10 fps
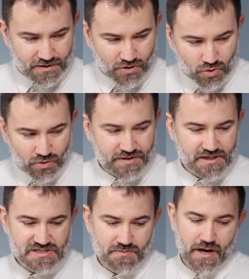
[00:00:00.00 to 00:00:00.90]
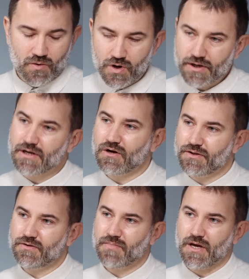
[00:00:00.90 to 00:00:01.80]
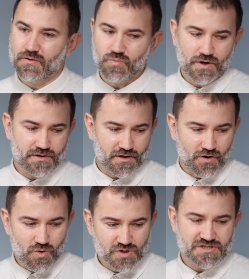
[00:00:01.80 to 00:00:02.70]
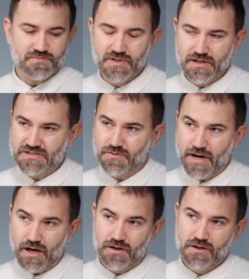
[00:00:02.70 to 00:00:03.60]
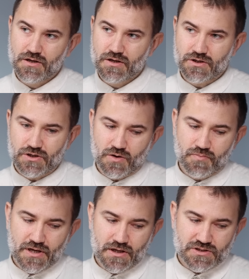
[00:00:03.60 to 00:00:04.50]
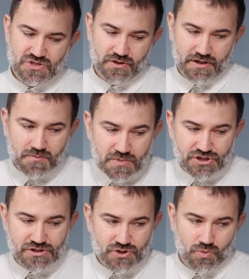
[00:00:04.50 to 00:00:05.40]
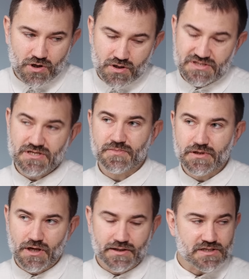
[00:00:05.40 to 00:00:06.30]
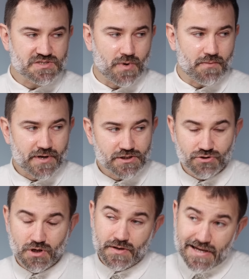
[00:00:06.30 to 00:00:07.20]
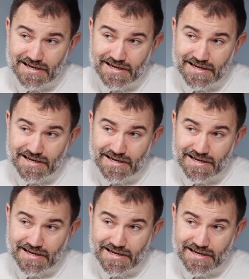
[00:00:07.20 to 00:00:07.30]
of the cool things about working on them, and one of the awesome things about, you know, being sort of commissioned to work on something like this by Pedro